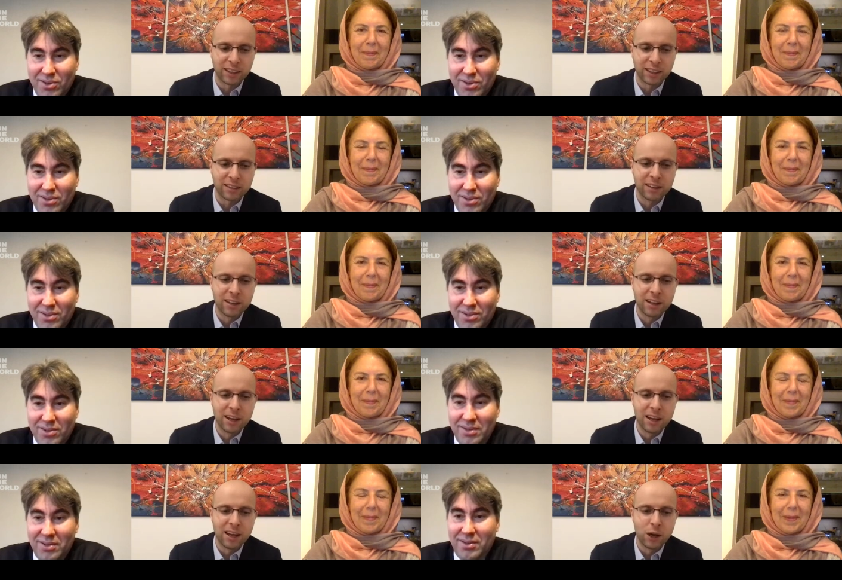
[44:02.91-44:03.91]
Speaker 1: that
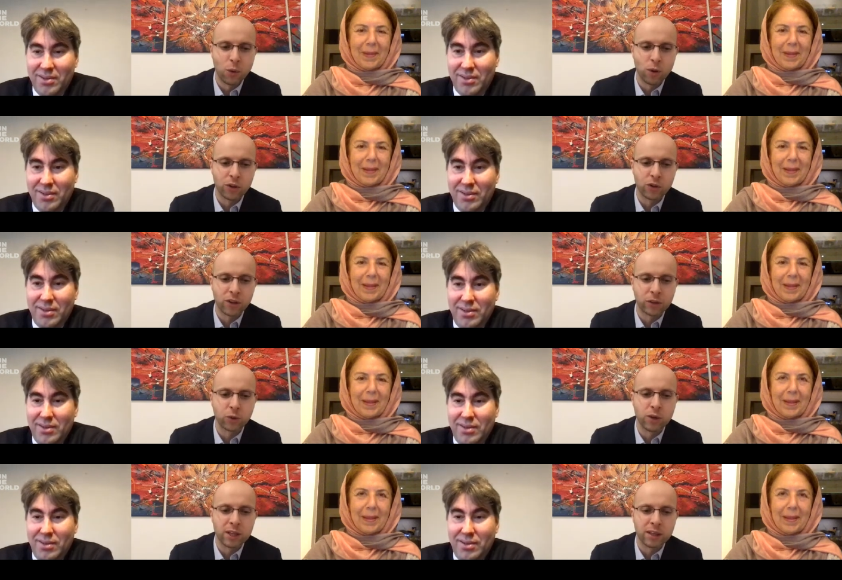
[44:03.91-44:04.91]
uh, what you are
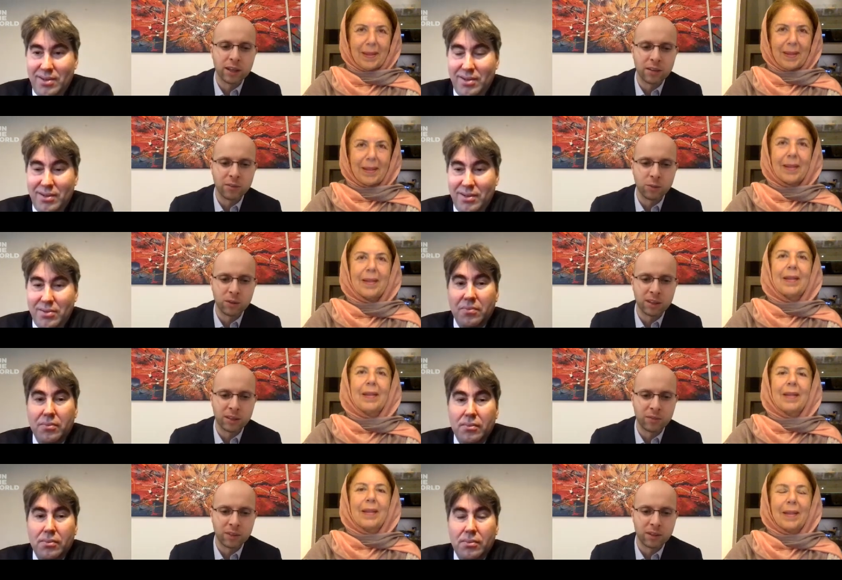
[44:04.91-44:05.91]
doing uh, with the
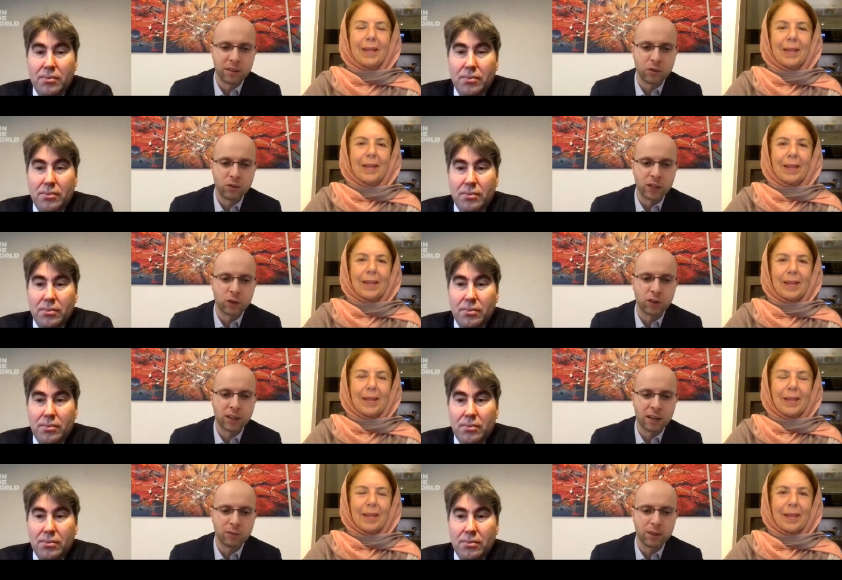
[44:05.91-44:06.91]
Greater
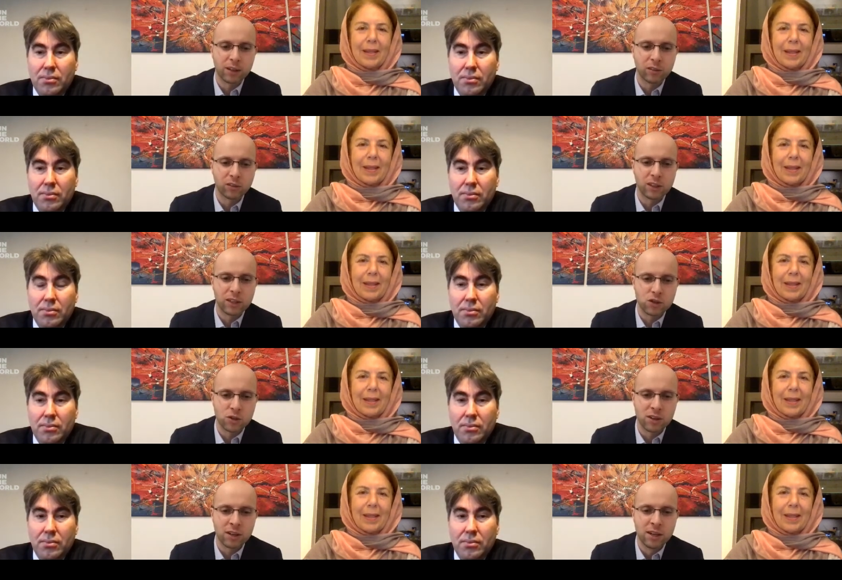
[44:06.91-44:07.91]
Caspian Association
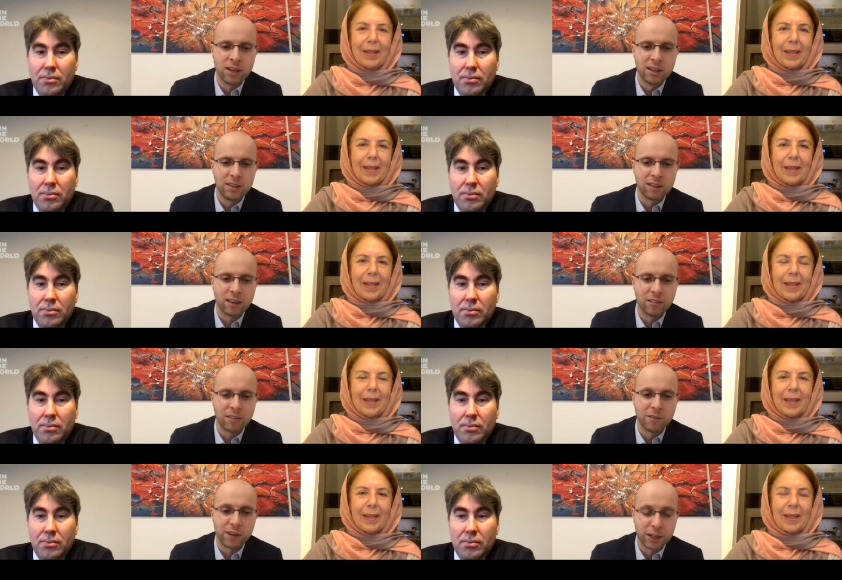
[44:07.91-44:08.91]
is a
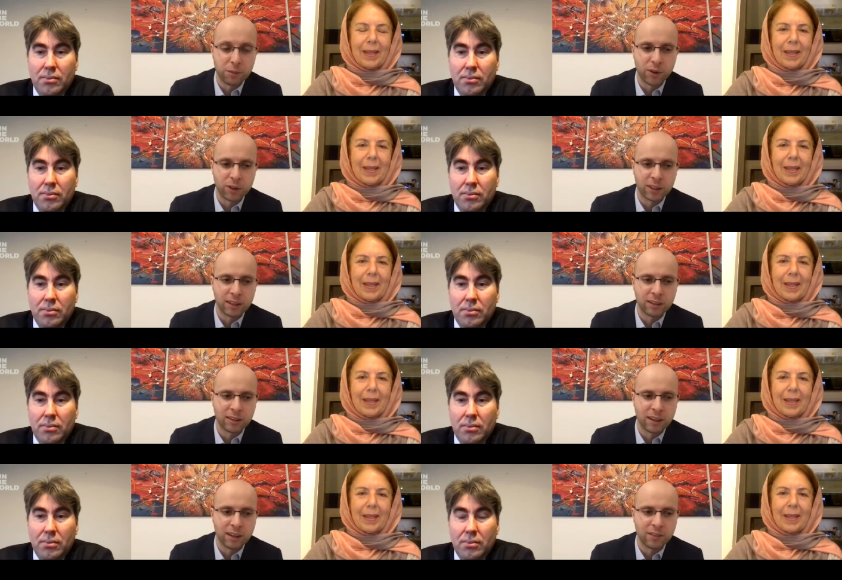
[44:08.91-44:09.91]
very important, uh,
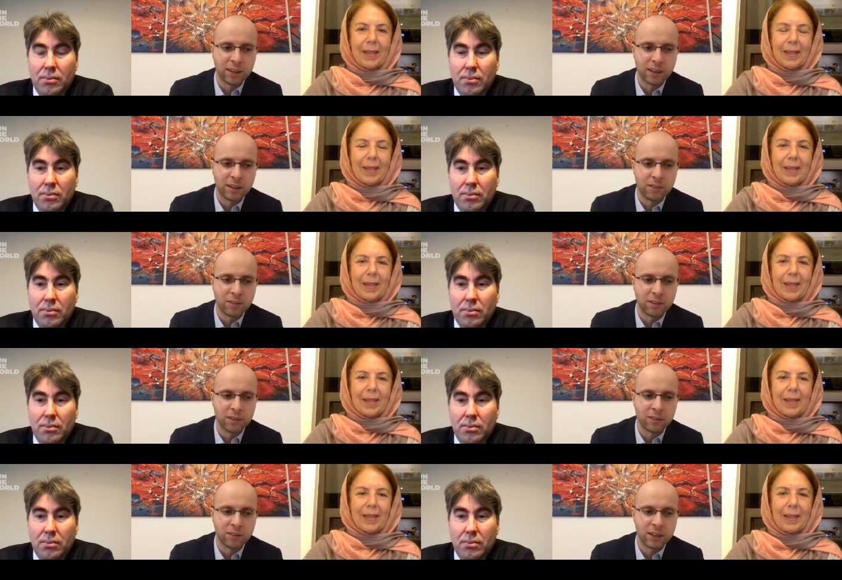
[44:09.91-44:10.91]
uh,
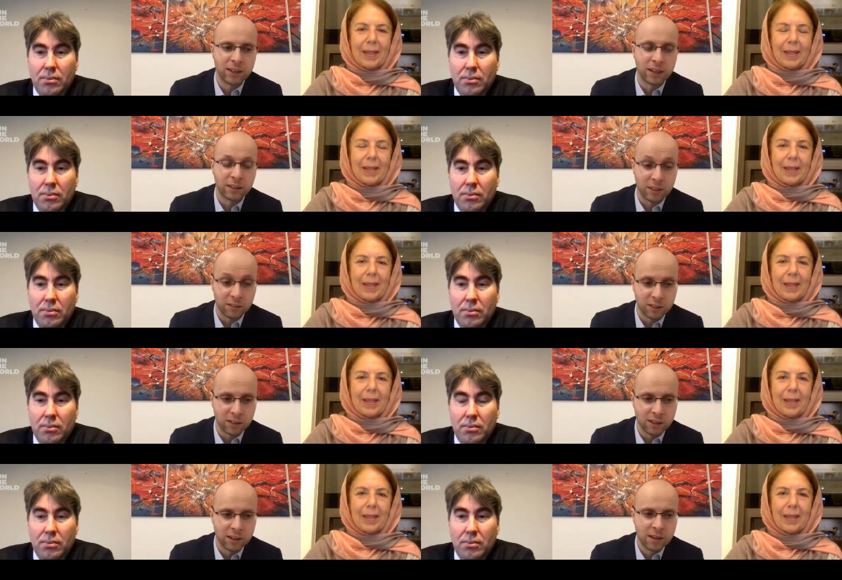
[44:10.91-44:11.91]
really activity
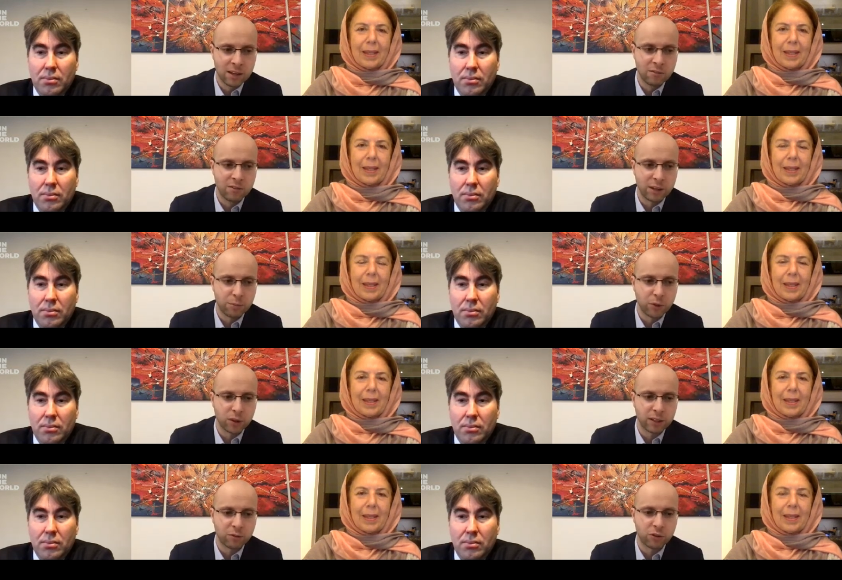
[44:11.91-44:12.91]
very
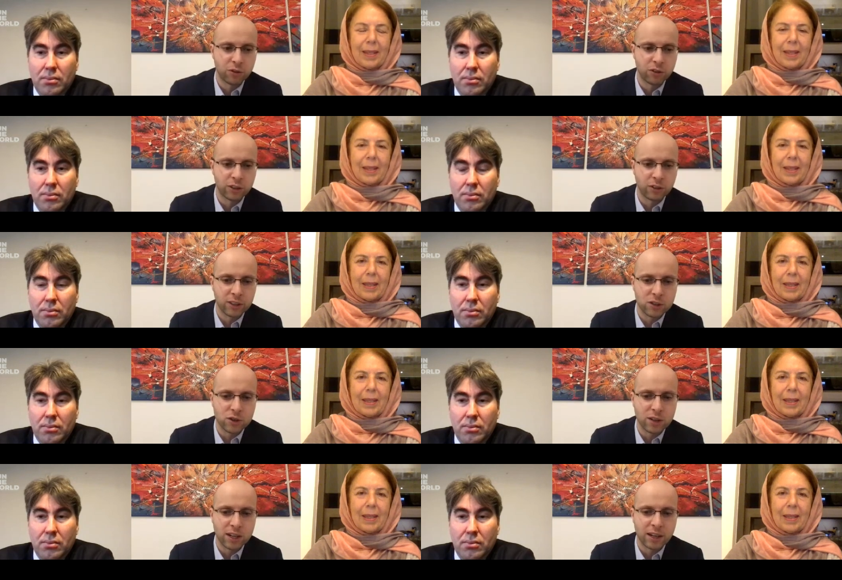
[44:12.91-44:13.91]
important for the region.
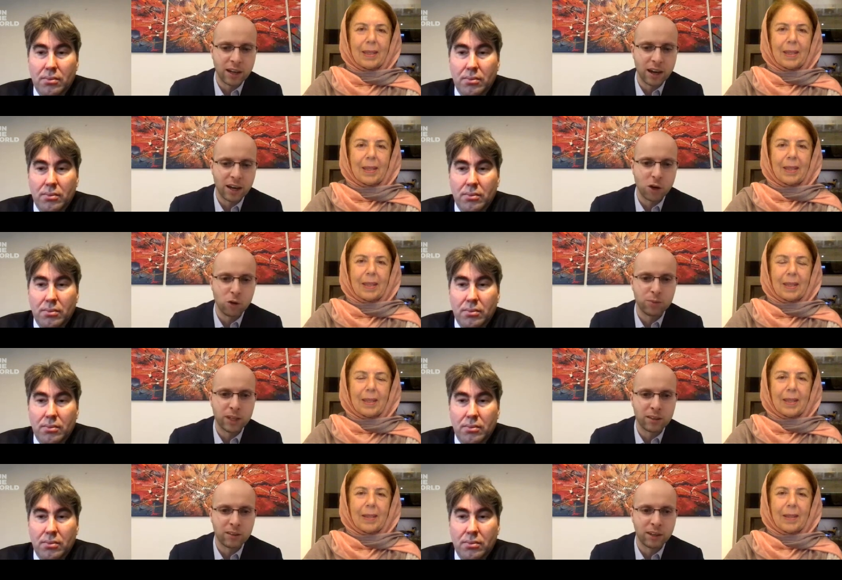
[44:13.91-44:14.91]
And I hope
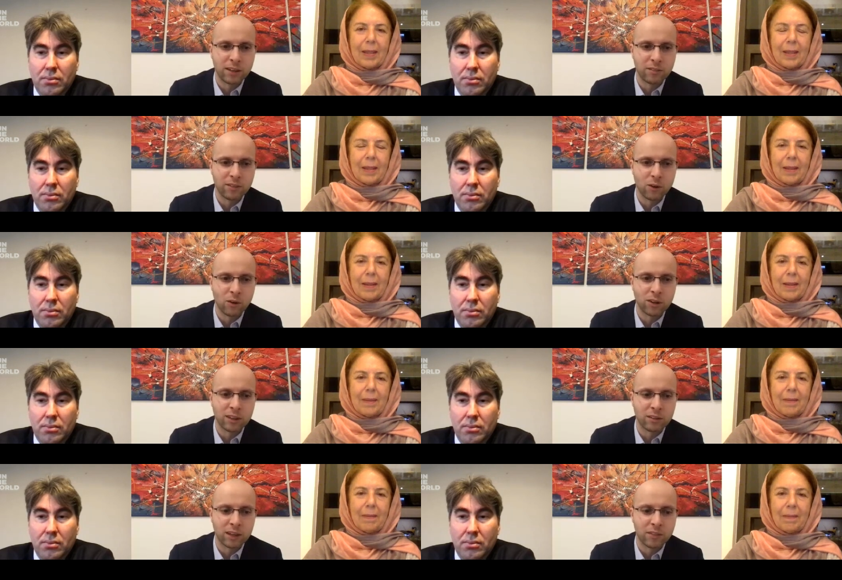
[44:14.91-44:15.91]
that uh, all these
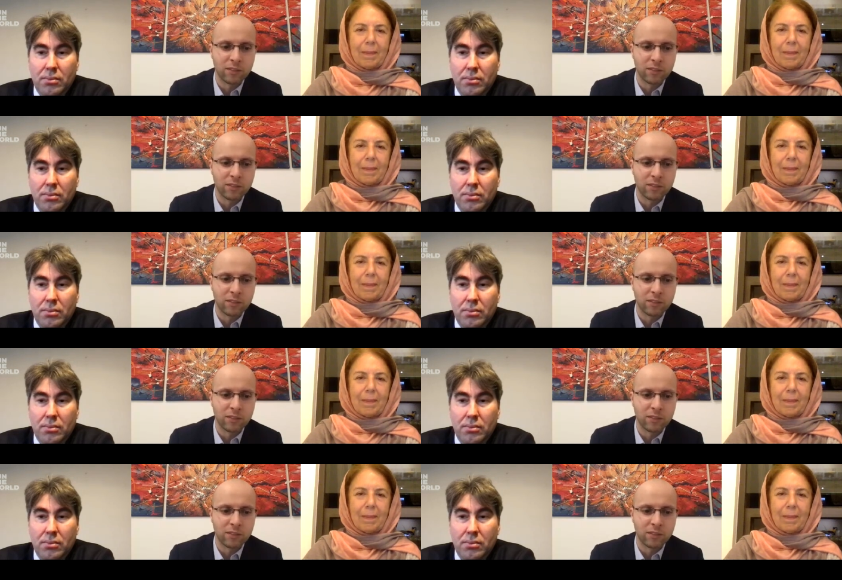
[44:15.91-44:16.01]
uh,